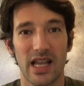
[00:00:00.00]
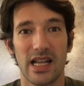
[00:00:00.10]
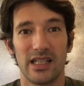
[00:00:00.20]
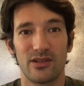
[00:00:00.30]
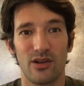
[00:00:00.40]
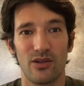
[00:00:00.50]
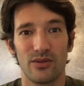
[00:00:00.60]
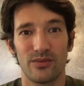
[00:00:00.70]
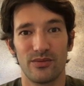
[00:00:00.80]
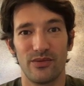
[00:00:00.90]

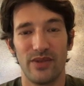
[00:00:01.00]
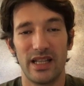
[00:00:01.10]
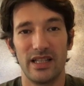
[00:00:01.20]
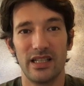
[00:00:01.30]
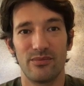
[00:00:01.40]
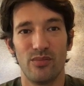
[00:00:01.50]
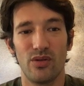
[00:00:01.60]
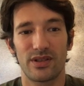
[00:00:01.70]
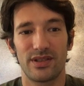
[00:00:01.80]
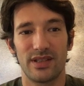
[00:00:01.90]
So when these
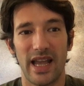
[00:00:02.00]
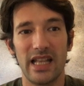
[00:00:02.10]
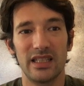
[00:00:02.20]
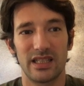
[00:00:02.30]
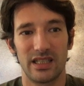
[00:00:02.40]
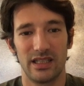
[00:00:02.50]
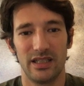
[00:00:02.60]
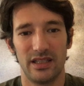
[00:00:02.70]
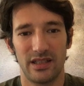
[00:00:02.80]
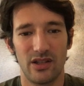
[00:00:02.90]
books enter
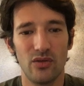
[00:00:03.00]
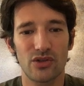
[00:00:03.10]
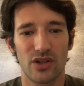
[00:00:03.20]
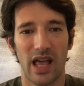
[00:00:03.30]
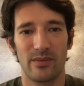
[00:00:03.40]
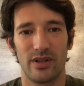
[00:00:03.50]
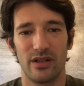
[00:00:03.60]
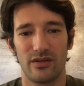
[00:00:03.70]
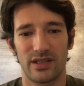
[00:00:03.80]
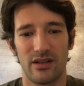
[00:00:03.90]
this huge library
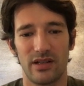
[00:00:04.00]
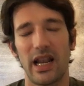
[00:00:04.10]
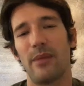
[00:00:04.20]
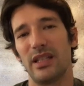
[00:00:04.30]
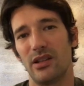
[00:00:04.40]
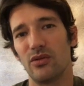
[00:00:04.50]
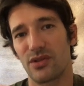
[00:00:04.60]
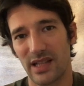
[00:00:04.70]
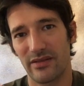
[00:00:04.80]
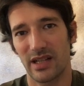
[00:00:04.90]
of Xenotech, I mean huge,
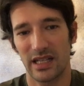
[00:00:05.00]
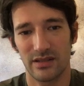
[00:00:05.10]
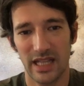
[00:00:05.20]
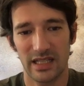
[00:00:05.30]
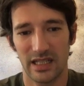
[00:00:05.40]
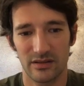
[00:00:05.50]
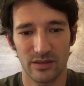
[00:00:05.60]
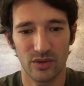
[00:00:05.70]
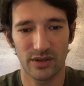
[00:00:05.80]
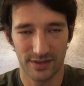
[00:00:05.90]
700, 800
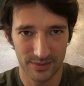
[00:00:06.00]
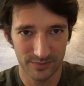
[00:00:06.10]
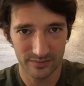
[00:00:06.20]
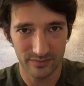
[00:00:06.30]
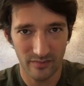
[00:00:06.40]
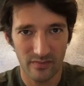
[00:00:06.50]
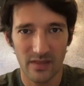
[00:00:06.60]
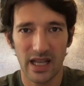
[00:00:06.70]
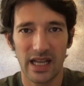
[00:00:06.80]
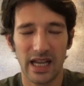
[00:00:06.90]
books,
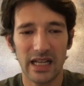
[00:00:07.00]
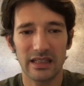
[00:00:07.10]
how